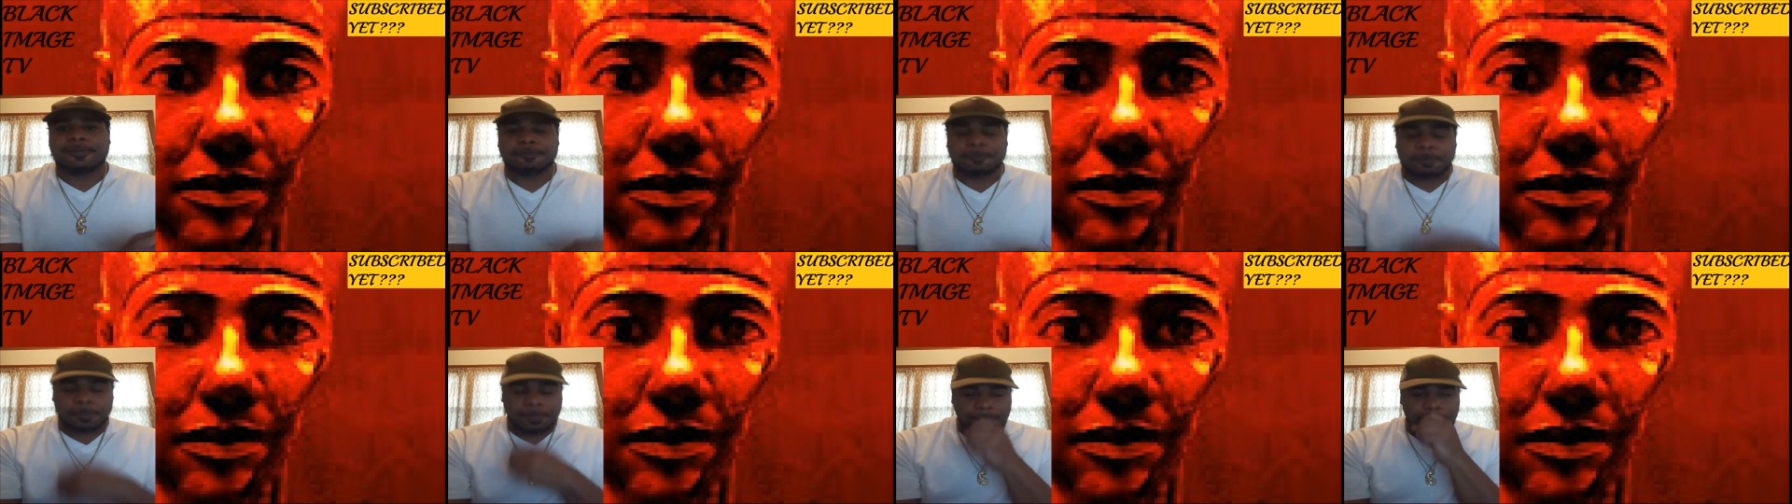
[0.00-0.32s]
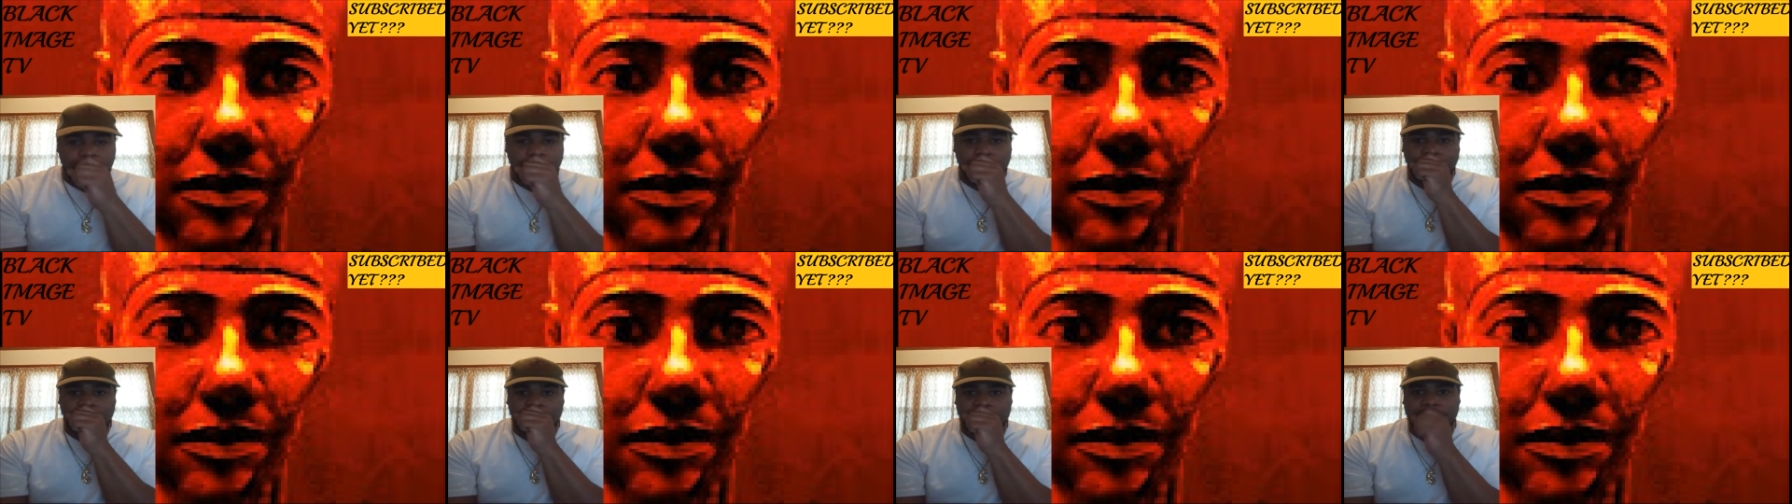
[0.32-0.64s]

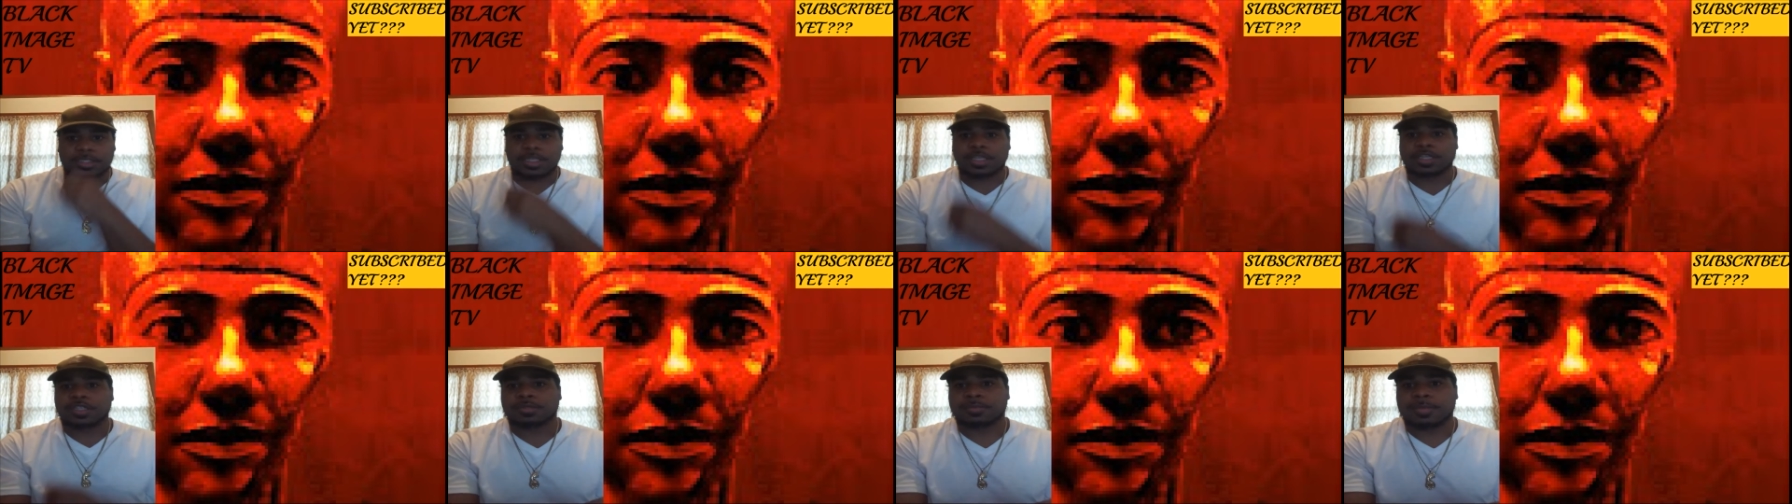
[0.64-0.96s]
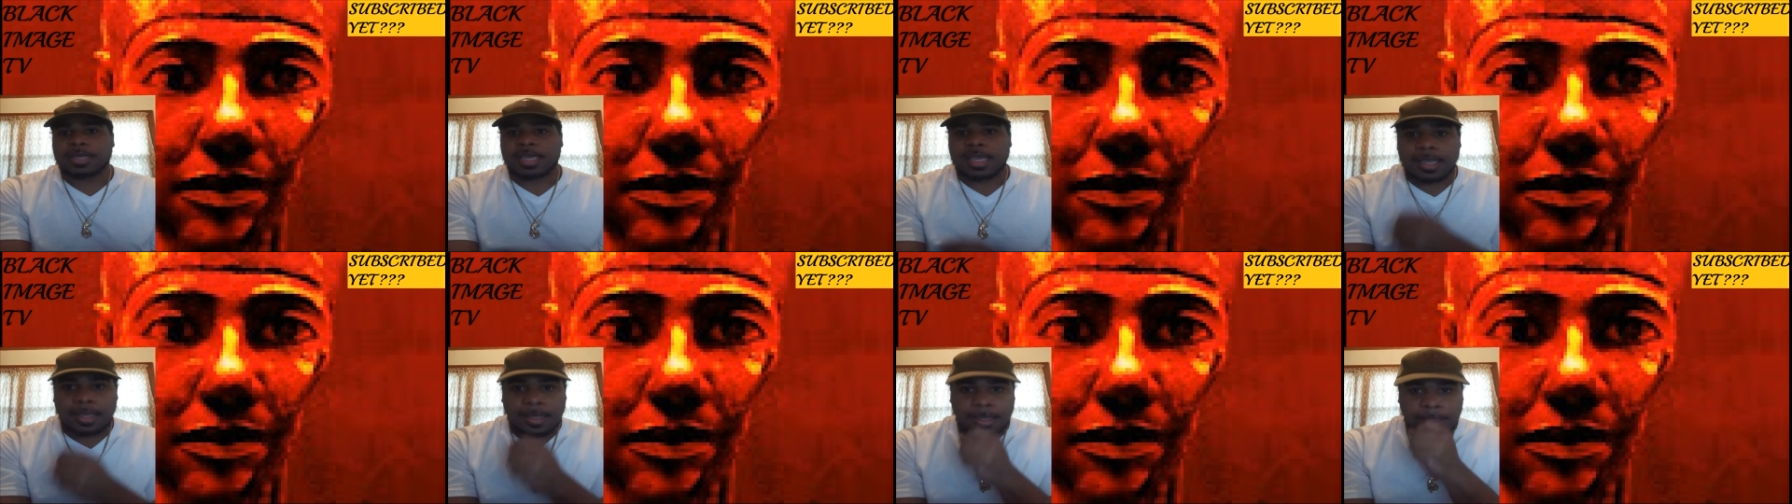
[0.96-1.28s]
Excuse
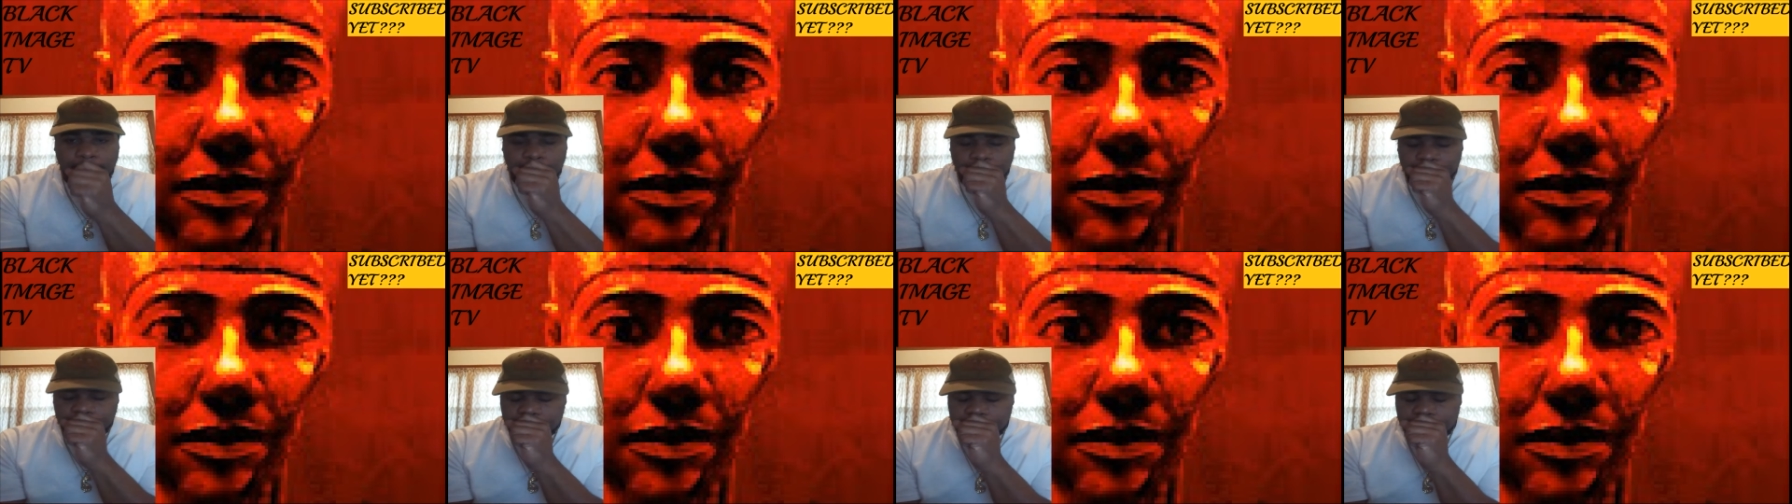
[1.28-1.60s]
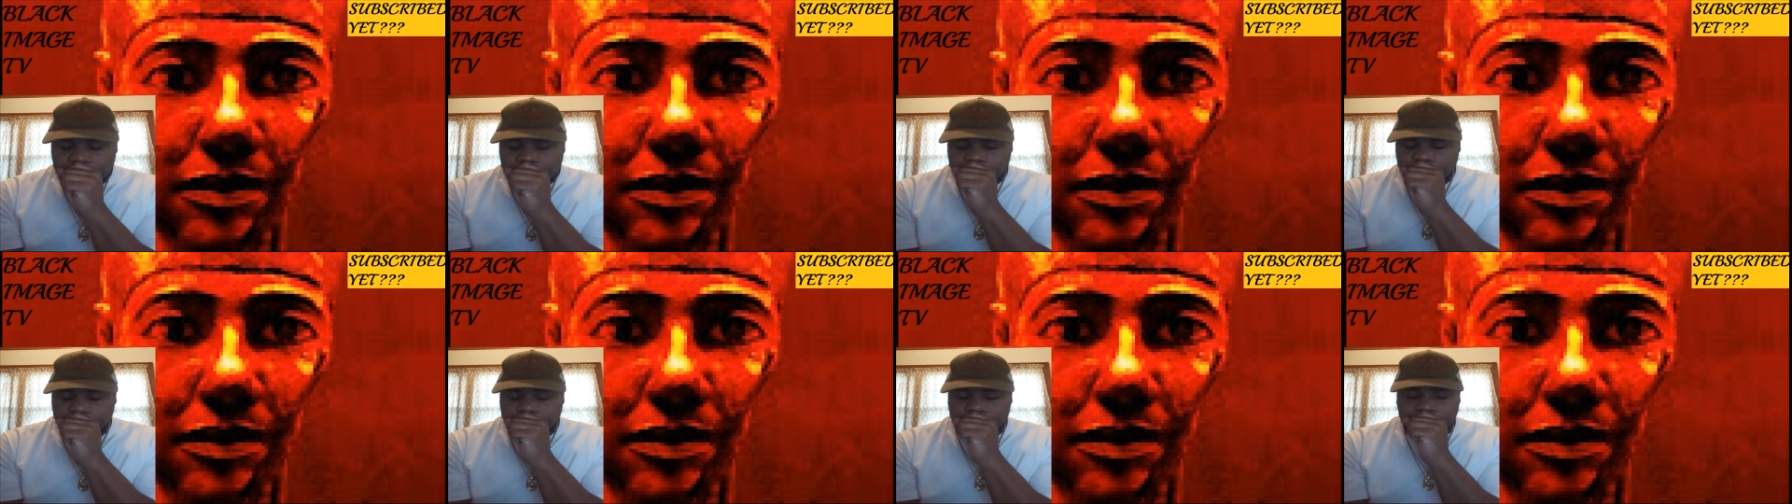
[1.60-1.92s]
me.
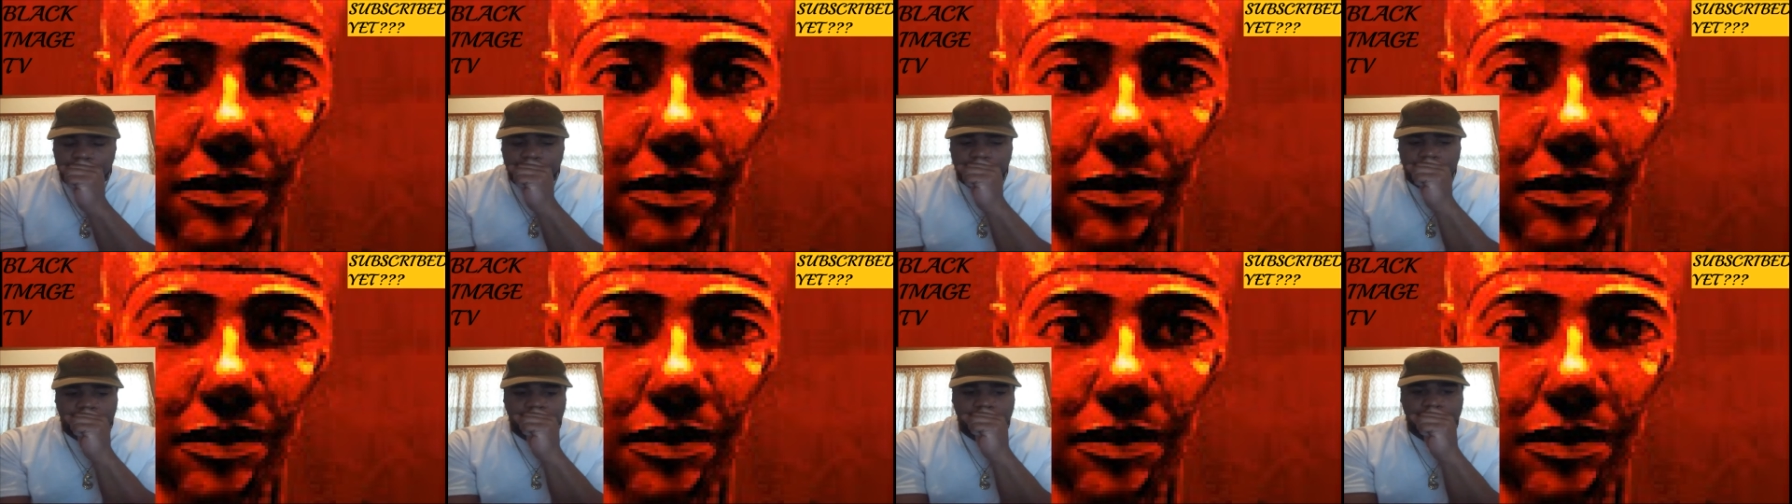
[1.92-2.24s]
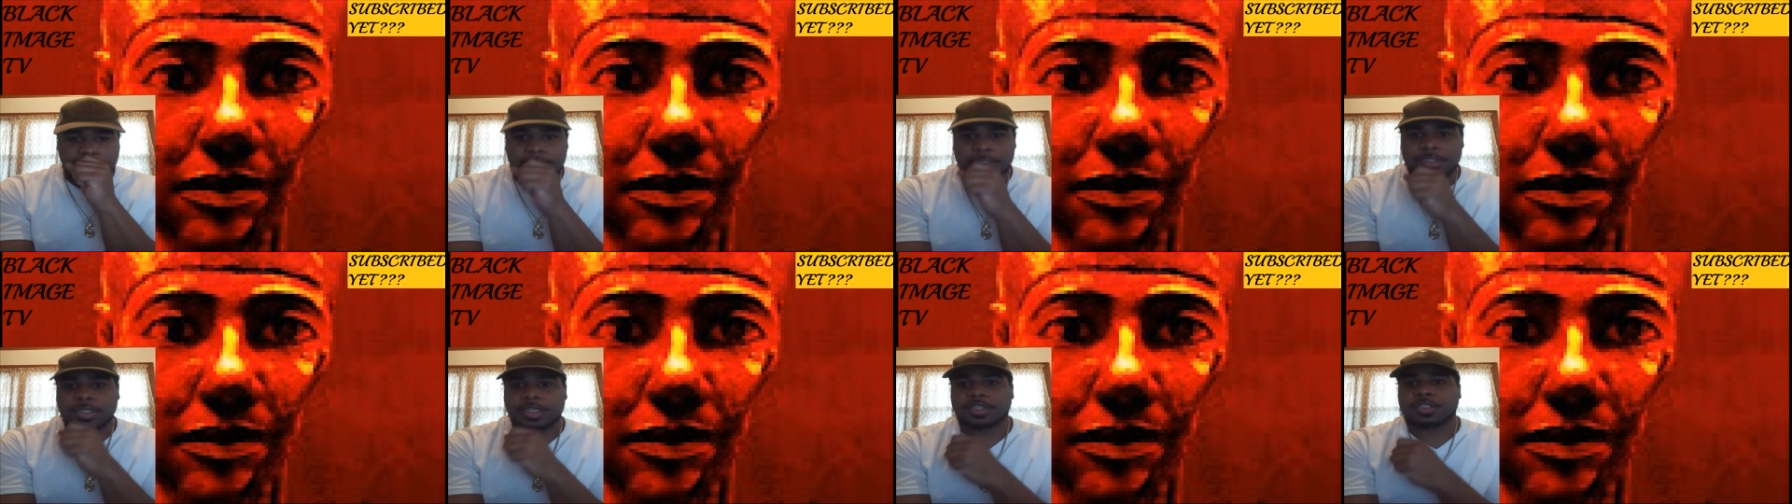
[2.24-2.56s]

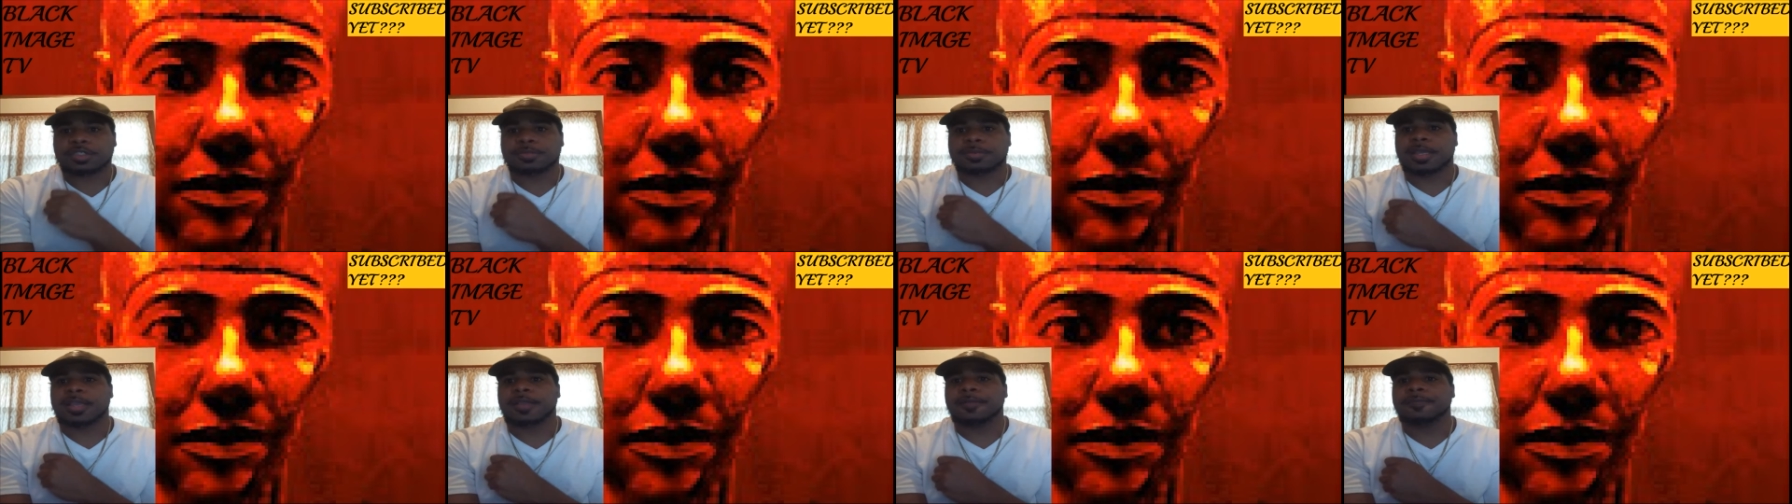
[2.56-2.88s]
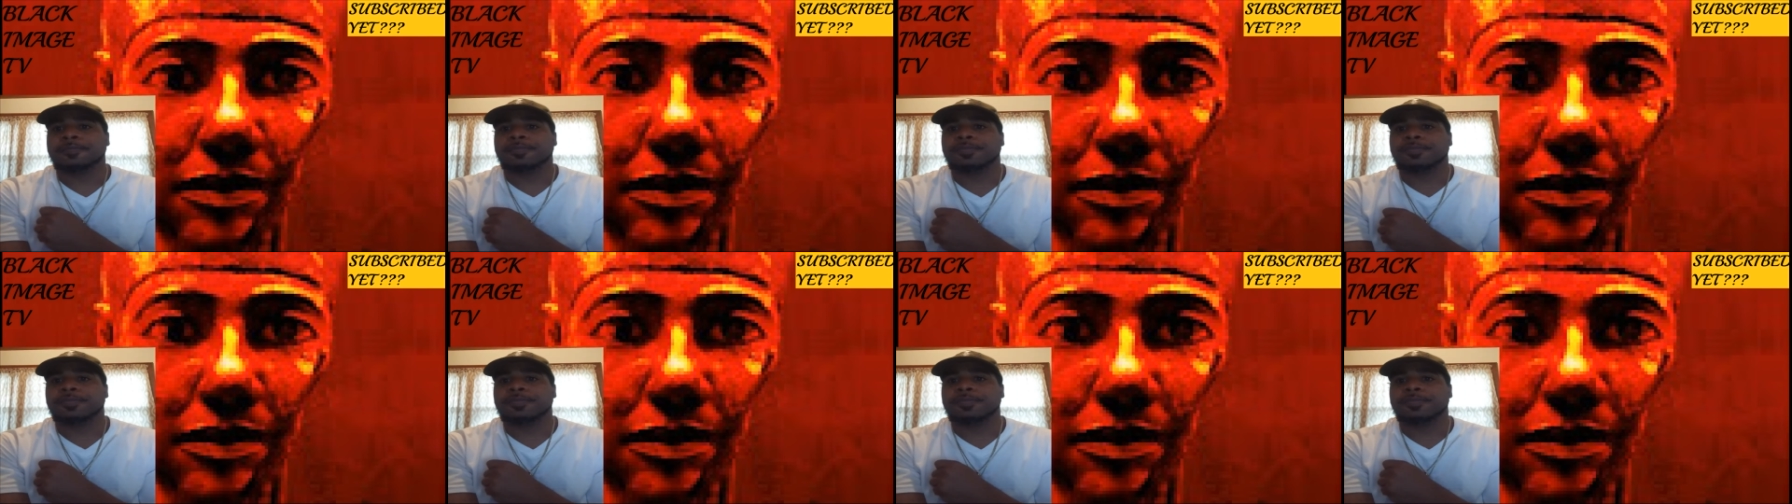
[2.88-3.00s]
Excuse me.